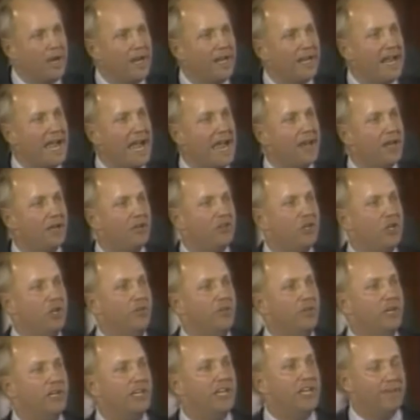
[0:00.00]
attitude
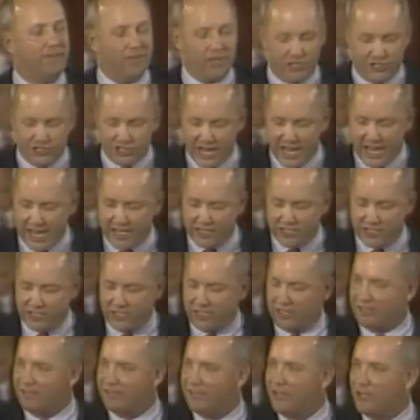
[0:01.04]
that'll give you a chance
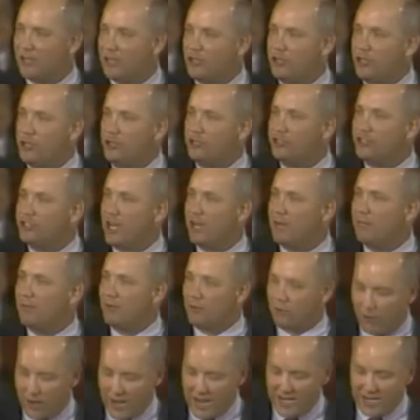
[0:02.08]
to do something
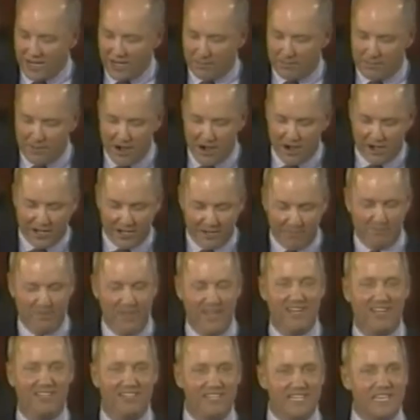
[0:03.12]
great in American
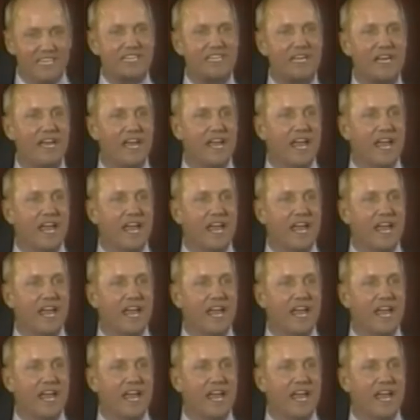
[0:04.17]
business